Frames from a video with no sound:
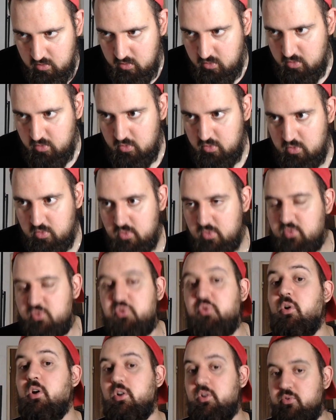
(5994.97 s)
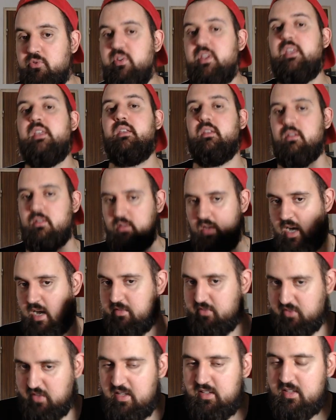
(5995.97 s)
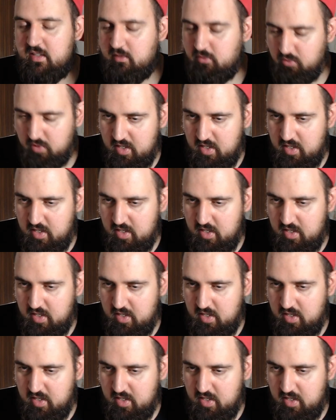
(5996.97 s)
to, to, to agree, I've said this,